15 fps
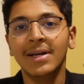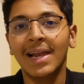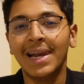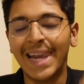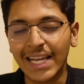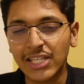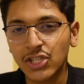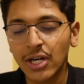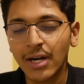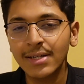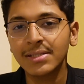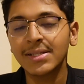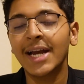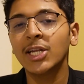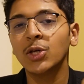
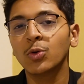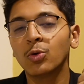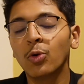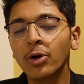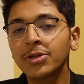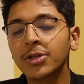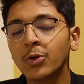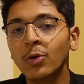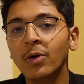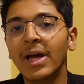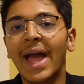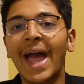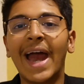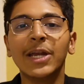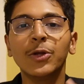lectures that you go through
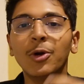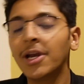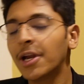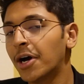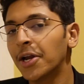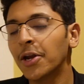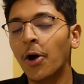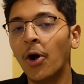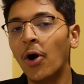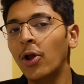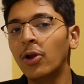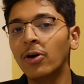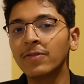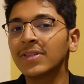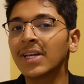and you learn
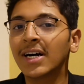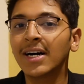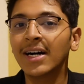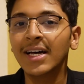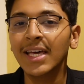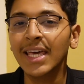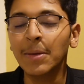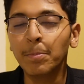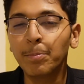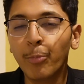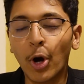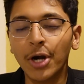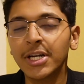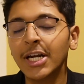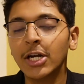all of the
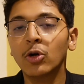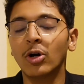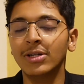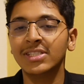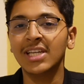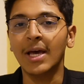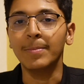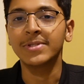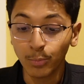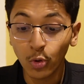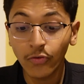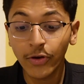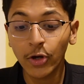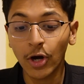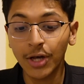important concepts.
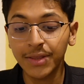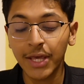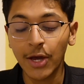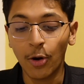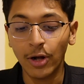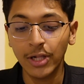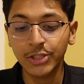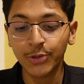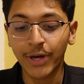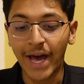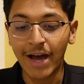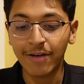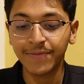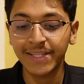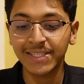Moving on, they also
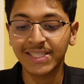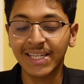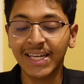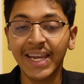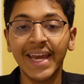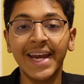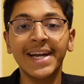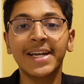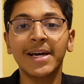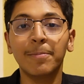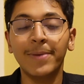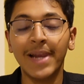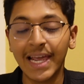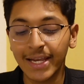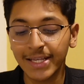have this great
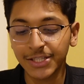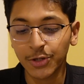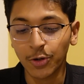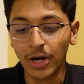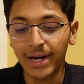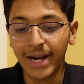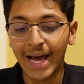playlist called